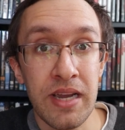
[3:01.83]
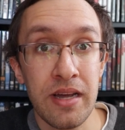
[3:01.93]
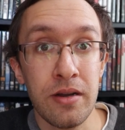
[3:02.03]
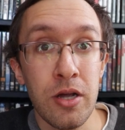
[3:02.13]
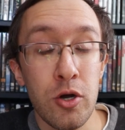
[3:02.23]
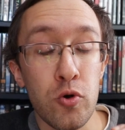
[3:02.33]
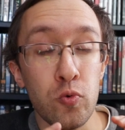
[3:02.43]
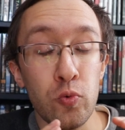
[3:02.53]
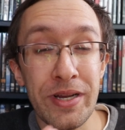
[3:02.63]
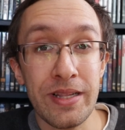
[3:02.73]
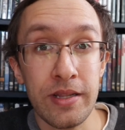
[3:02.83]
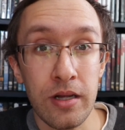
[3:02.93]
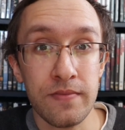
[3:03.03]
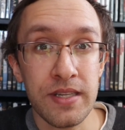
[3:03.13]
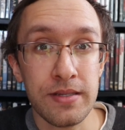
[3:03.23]
man who really
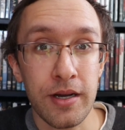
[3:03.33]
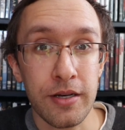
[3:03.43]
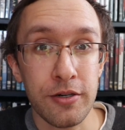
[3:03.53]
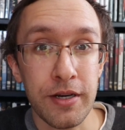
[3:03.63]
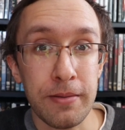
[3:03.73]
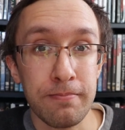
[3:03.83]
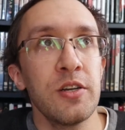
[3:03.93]
loves his country.